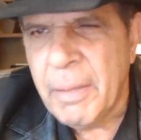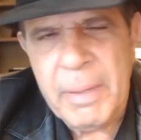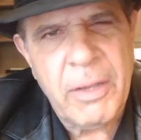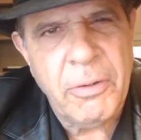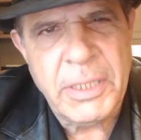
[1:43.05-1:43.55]

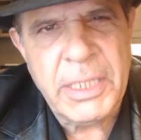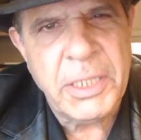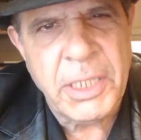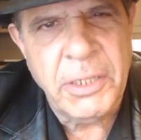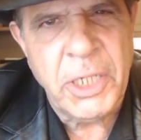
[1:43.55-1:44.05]
because he's
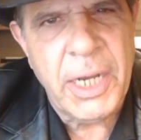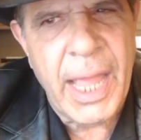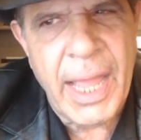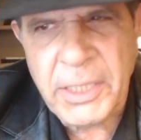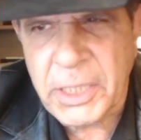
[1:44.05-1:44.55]
such an
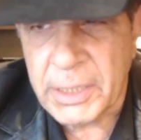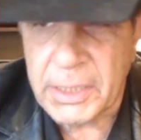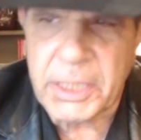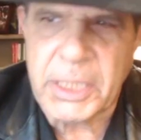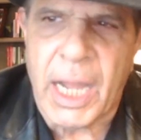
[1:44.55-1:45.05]

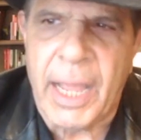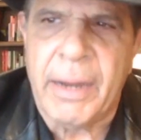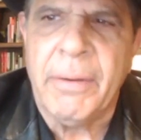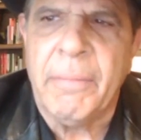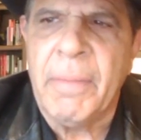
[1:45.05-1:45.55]
excellent sire.